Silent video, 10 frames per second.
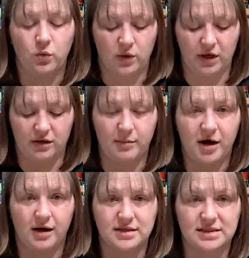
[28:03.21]
Where the
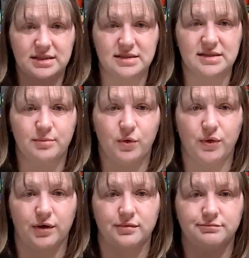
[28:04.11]
box is the
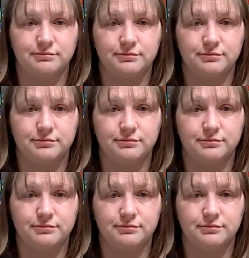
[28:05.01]
board,